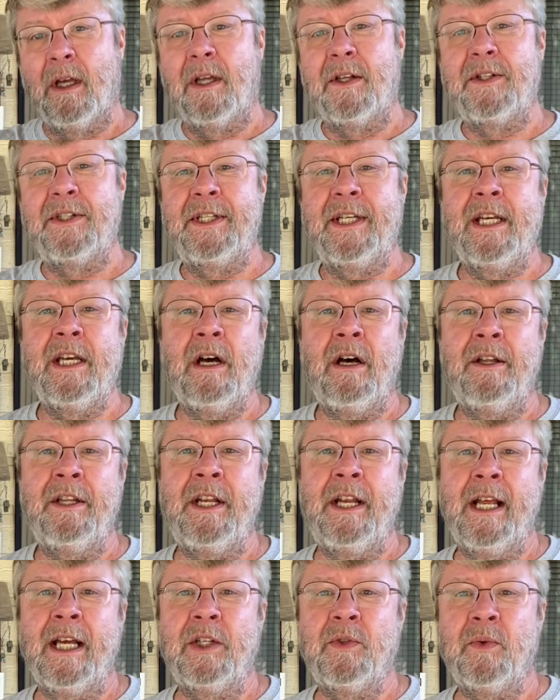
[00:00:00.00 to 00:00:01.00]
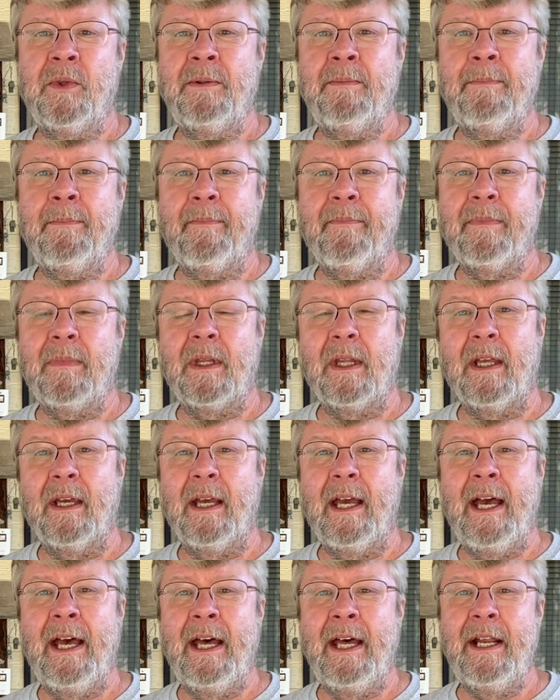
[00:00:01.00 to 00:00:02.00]
see you on the next one,
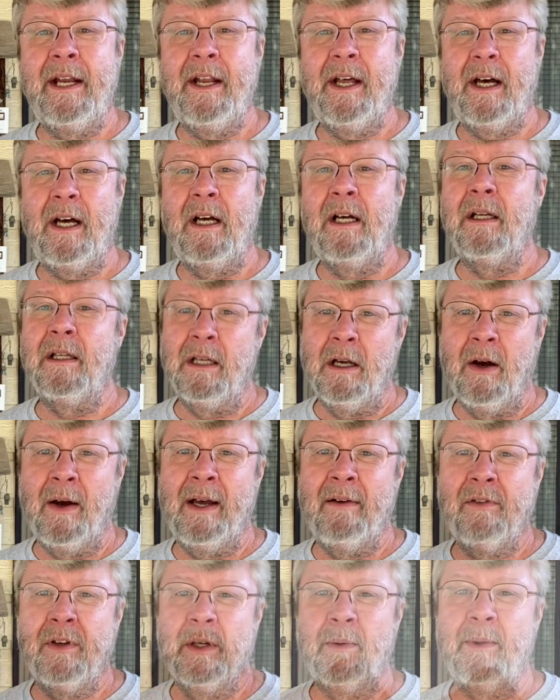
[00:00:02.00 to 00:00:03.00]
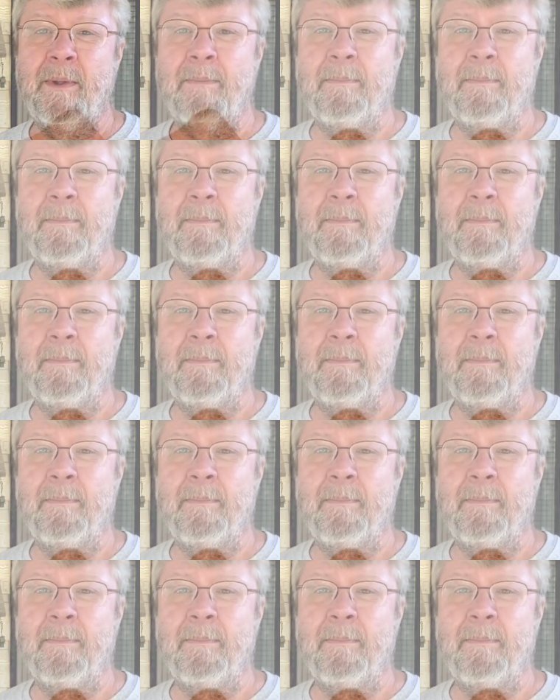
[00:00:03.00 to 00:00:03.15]
and y'all have a good